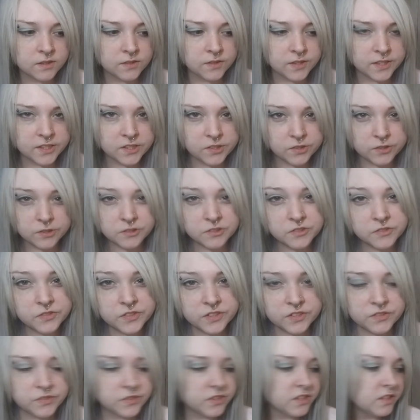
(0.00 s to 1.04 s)
so I can do a
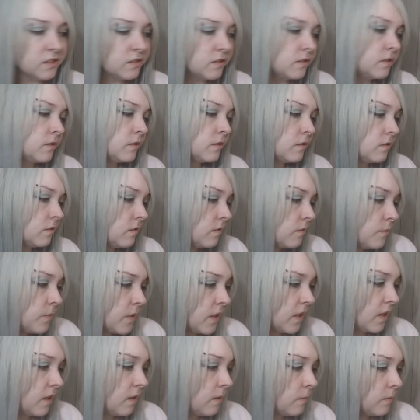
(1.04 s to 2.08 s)
review for it soon
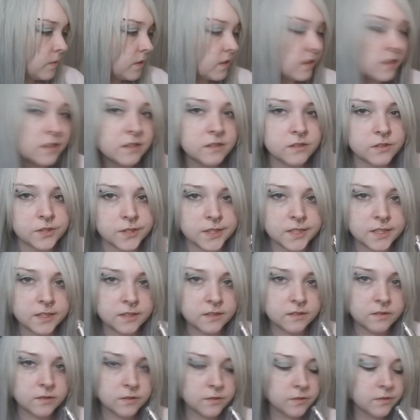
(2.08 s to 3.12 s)
but I am really
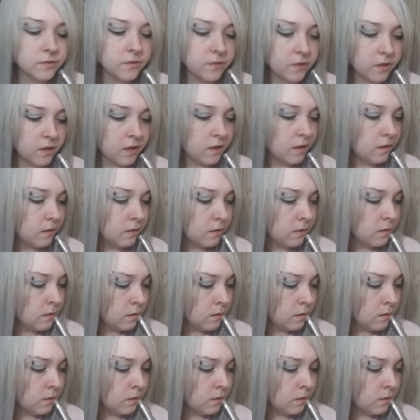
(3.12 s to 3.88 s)
enjoying it so far.